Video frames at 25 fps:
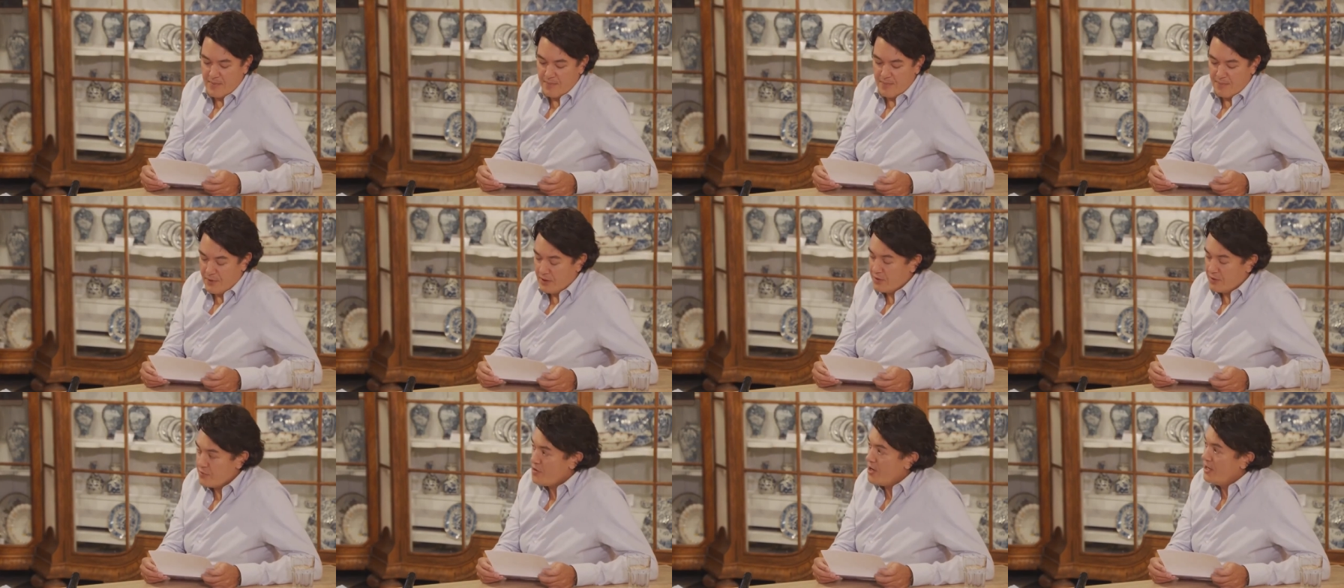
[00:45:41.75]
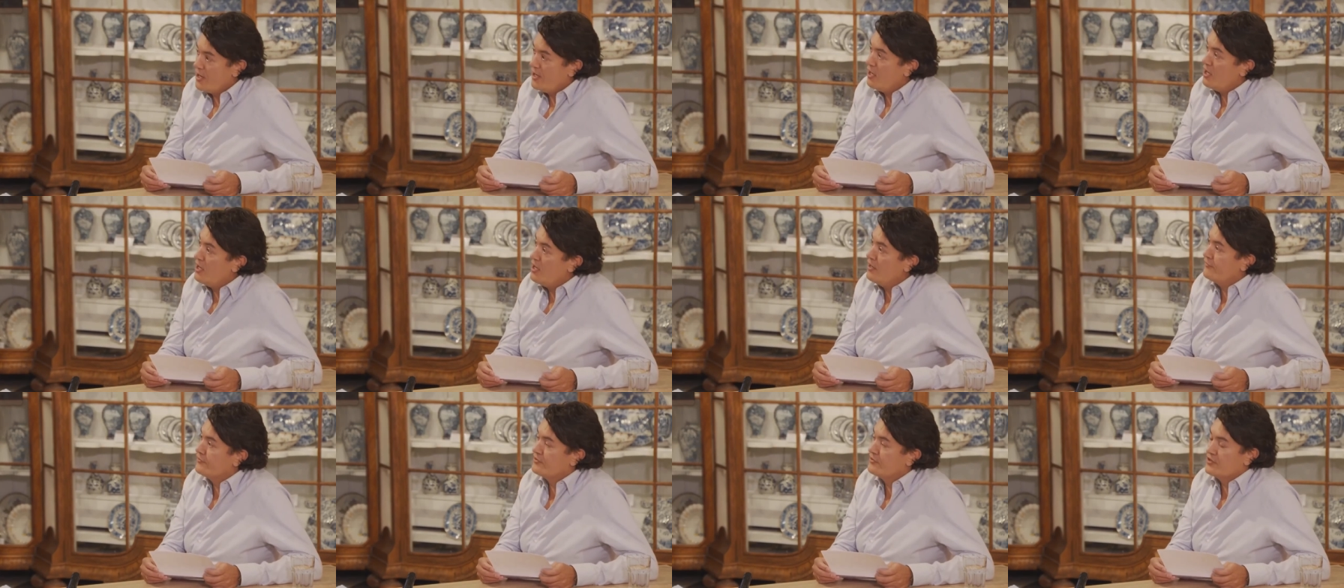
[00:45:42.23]
but right
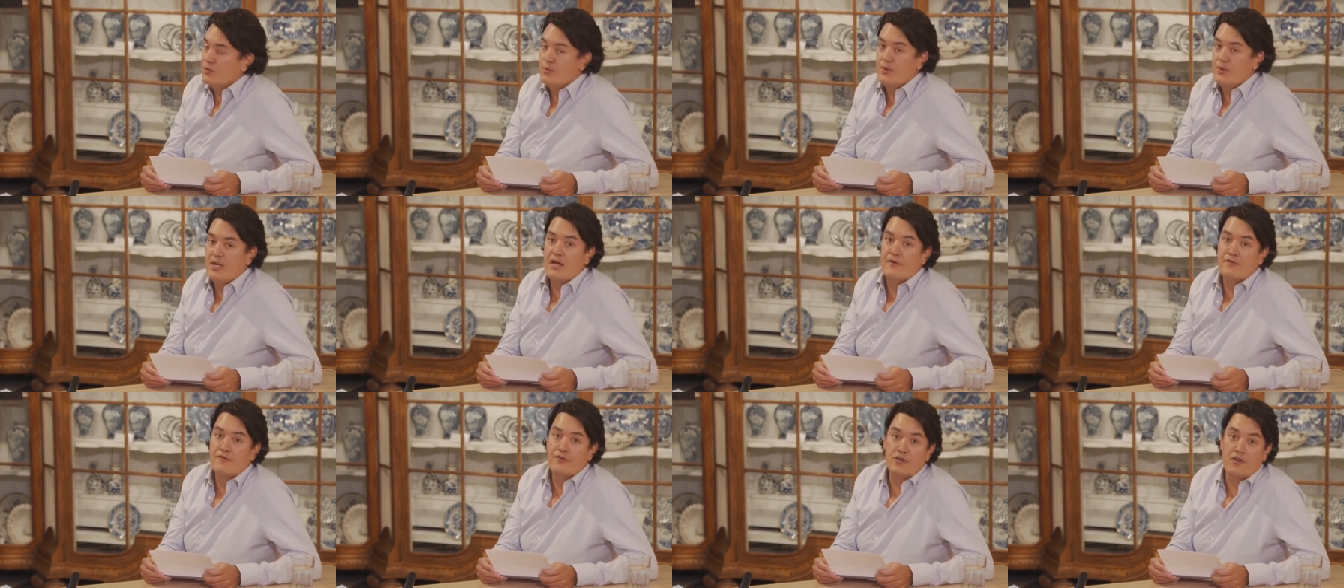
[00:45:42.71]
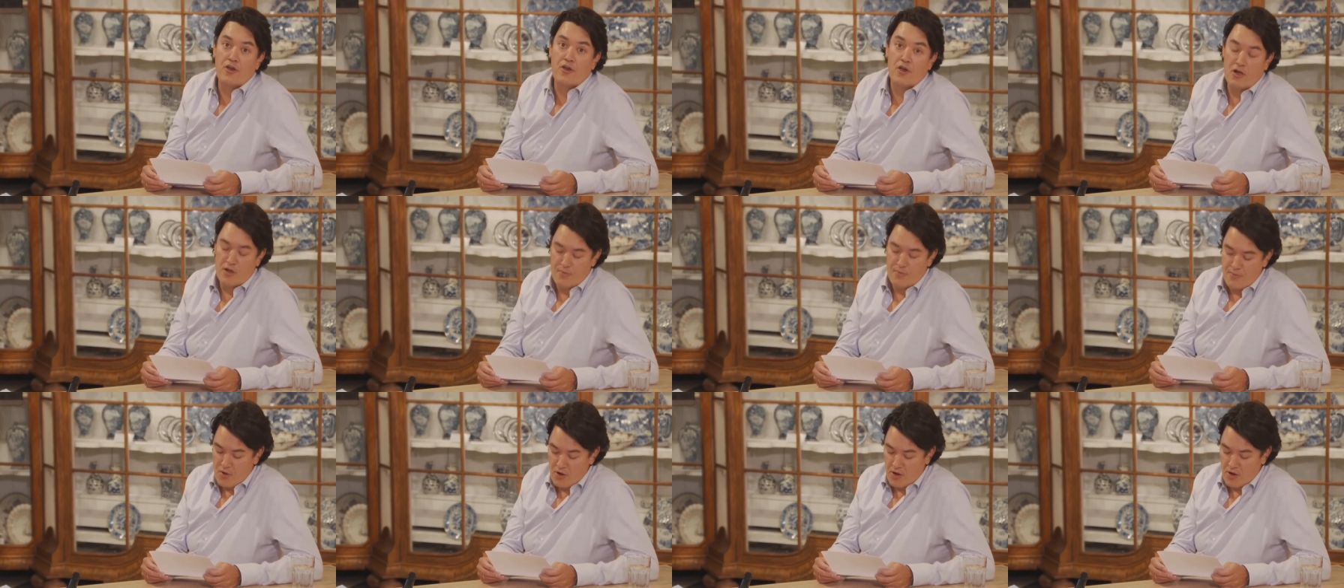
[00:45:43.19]
after we have the
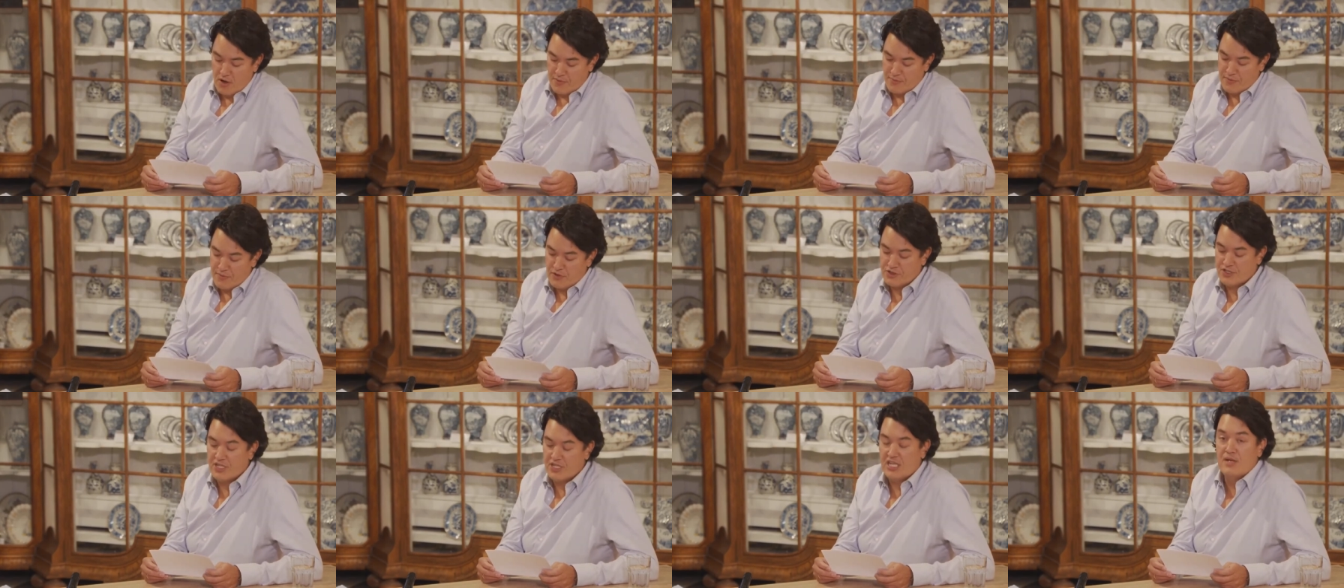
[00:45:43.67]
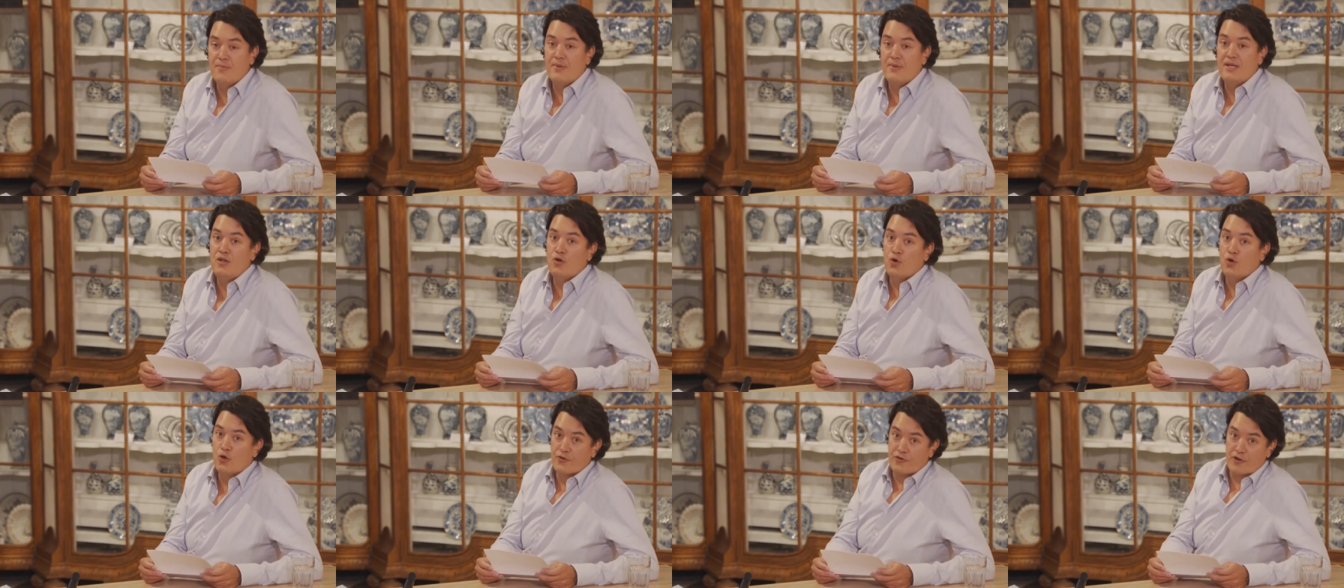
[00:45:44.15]
Kröller-Müller Museum
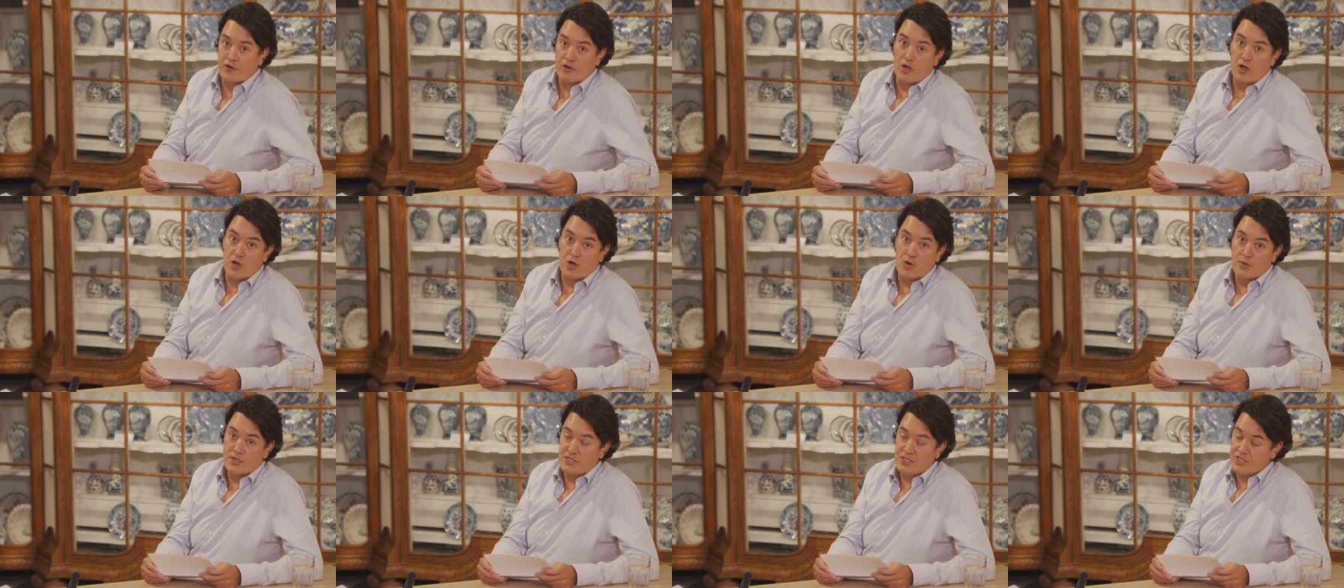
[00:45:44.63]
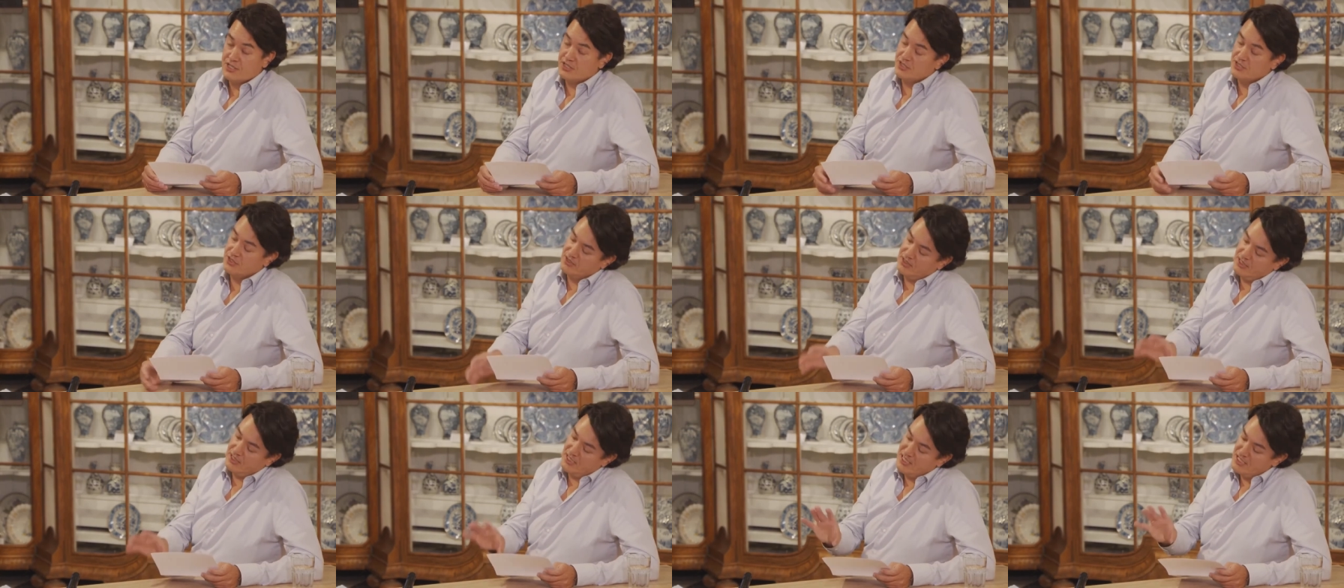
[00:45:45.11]
in Otterlo, which
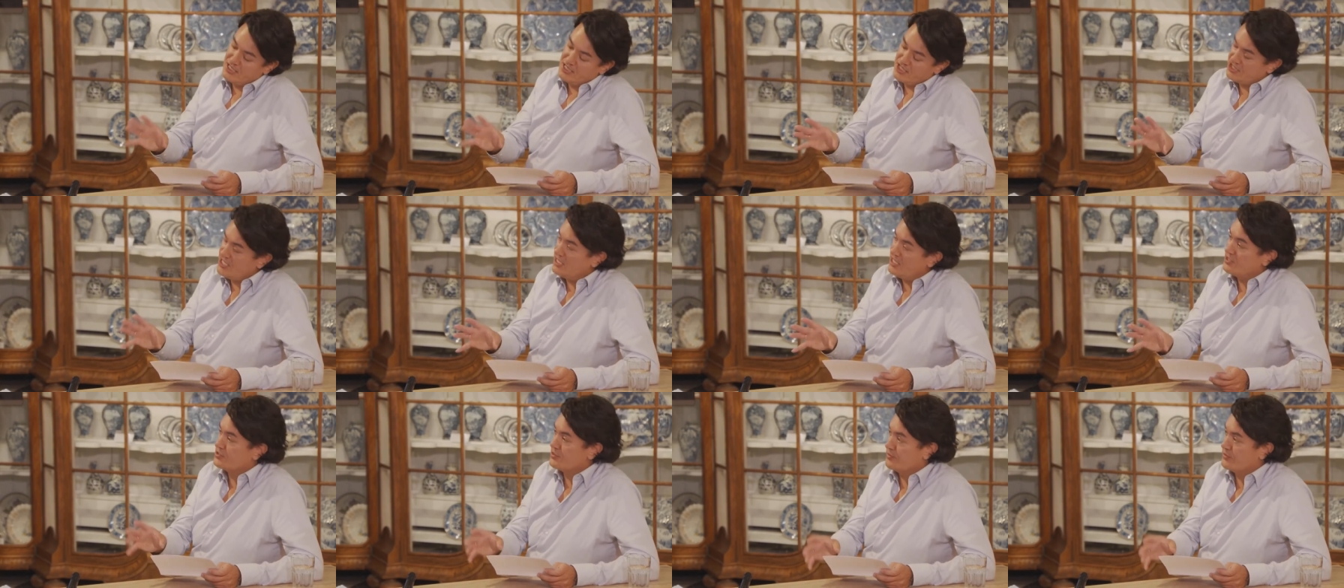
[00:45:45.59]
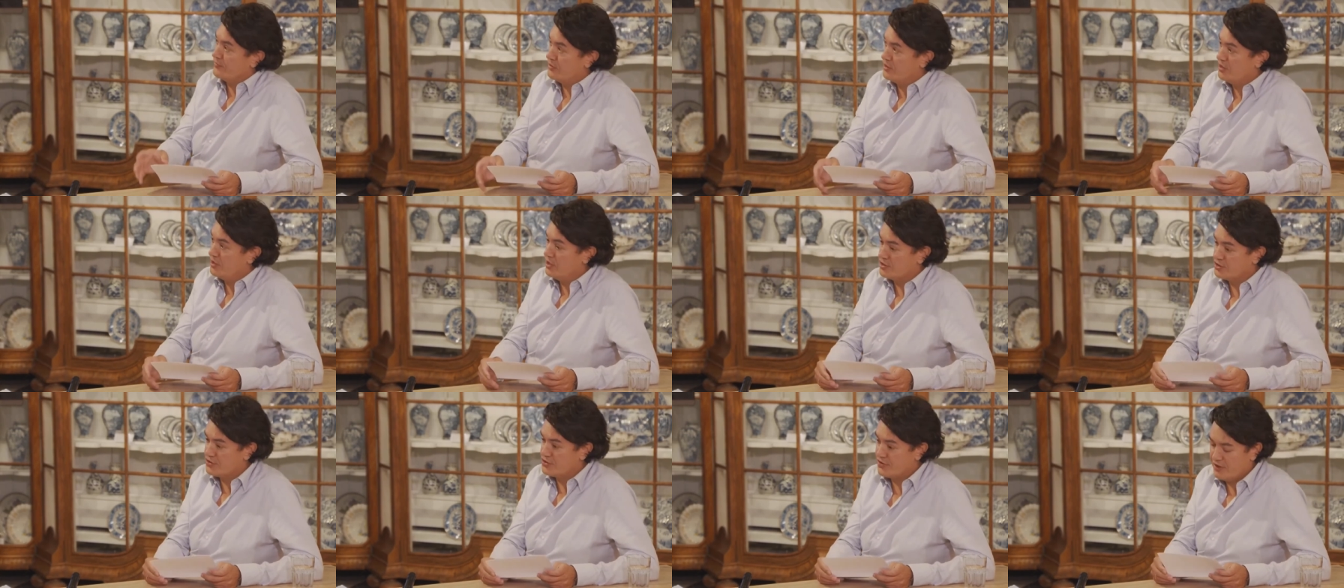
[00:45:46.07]
is in the center of the
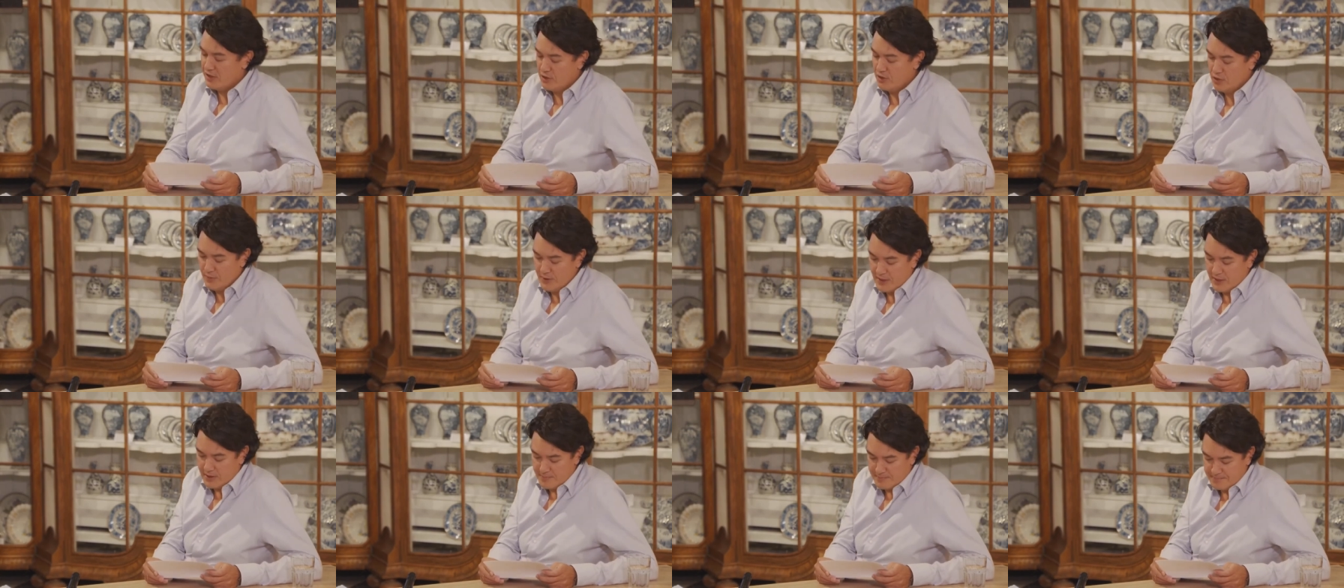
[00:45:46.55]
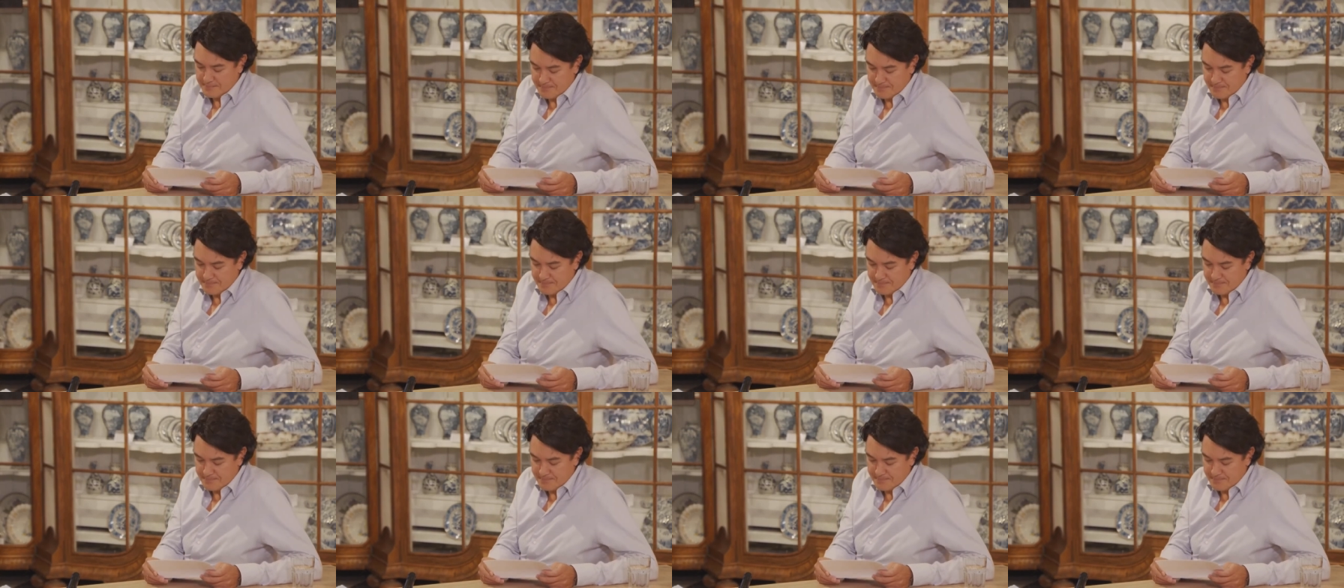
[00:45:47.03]
country a little bit.